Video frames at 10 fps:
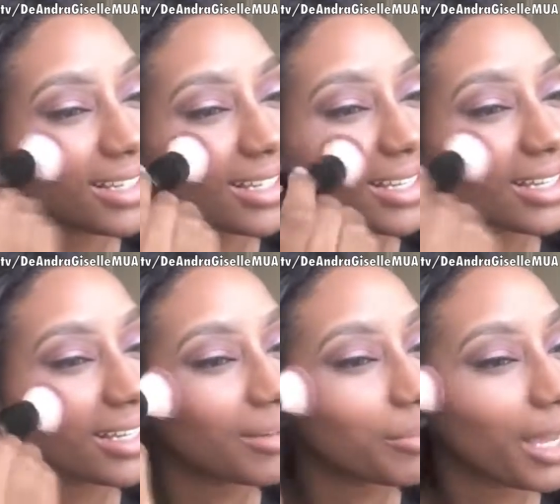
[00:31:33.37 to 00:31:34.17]

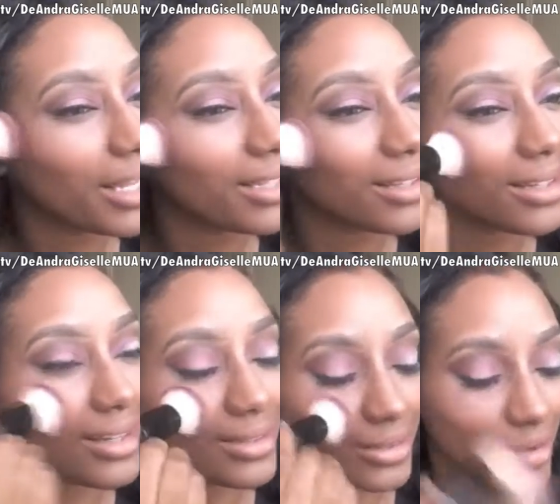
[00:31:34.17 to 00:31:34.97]
And patting the
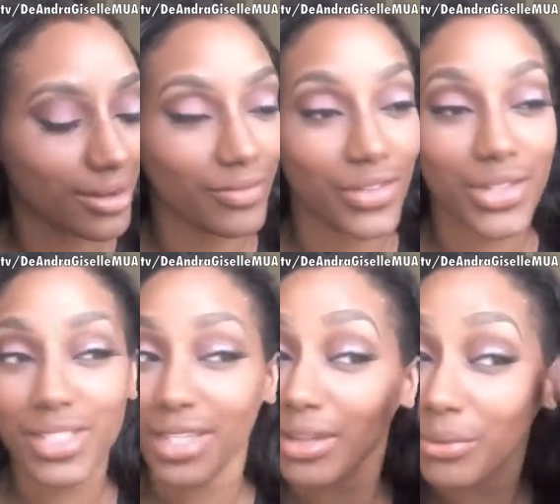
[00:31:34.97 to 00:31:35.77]
color on
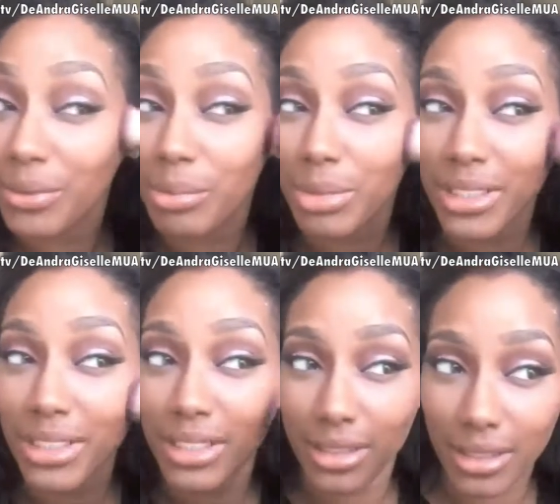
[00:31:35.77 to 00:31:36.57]
first and then we'll
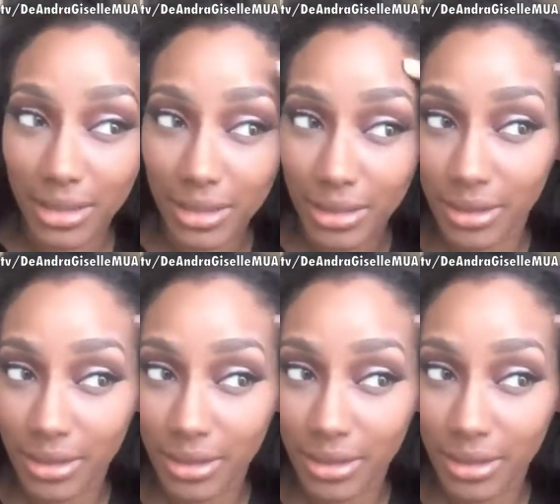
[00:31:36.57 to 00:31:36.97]
blend it in.